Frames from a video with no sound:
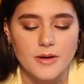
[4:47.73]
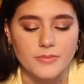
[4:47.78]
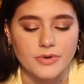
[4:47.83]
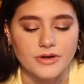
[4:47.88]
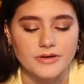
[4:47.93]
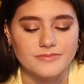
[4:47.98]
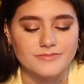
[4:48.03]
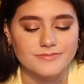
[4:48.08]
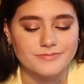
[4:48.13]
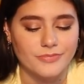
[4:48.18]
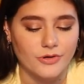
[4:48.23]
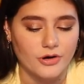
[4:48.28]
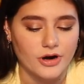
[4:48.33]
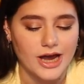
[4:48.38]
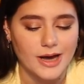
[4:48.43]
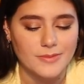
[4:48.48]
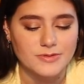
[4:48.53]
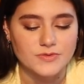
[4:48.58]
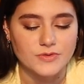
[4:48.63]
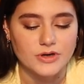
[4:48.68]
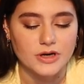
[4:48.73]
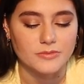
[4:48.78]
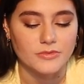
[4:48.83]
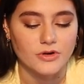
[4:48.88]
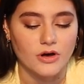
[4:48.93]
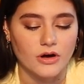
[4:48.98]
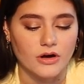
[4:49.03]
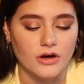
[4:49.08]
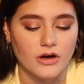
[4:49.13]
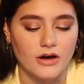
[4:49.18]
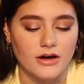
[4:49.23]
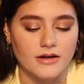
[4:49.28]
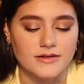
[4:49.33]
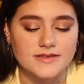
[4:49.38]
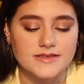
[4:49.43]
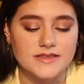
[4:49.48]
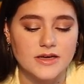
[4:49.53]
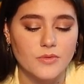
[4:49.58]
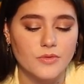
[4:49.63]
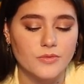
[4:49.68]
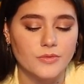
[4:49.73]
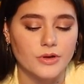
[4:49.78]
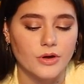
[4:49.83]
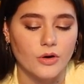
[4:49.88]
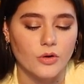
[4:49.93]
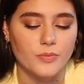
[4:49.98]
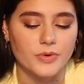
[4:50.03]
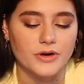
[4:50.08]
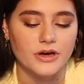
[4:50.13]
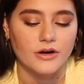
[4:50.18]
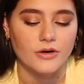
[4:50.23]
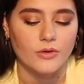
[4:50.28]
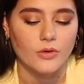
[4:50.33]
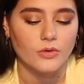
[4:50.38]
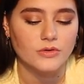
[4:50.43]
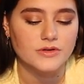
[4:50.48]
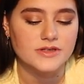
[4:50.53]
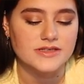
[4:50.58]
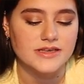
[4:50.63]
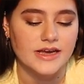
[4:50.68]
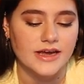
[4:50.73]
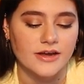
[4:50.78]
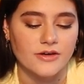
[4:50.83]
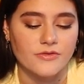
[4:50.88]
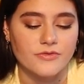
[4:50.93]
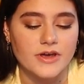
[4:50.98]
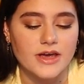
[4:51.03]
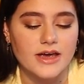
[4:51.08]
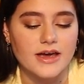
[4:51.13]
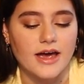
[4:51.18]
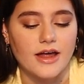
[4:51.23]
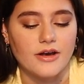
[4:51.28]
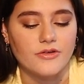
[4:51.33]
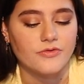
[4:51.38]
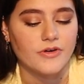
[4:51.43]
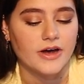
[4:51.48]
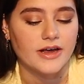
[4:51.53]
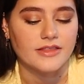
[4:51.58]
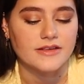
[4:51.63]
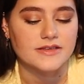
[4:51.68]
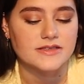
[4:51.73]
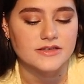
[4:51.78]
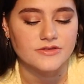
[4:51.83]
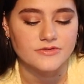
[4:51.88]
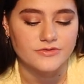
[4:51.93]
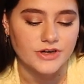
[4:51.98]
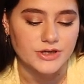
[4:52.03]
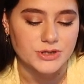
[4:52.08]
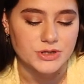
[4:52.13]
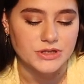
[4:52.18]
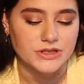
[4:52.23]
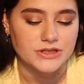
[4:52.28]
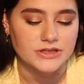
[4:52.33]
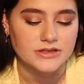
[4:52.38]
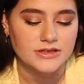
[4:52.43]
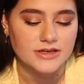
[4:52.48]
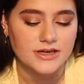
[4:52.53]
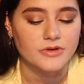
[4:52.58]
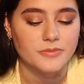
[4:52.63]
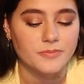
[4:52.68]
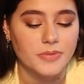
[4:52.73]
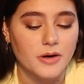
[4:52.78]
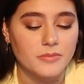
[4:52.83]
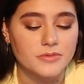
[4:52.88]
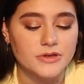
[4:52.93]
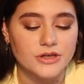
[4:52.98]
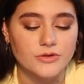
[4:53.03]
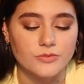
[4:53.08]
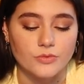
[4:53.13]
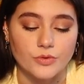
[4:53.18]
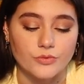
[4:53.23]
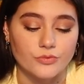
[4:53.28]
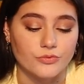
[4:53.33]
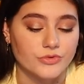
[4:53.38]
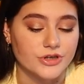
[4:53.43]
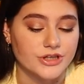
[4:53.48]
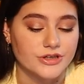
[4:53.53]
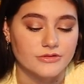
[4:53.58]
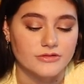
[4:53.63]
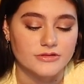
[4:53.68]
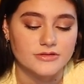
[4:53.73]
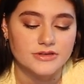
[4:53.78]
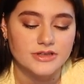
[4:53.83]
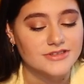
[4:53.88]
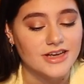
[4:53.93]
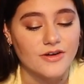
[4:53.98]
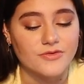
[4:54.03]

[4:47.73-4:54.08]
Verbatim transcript: but perhaps when I'm long gone, someone will open an old safe and find this confession. the public would reel.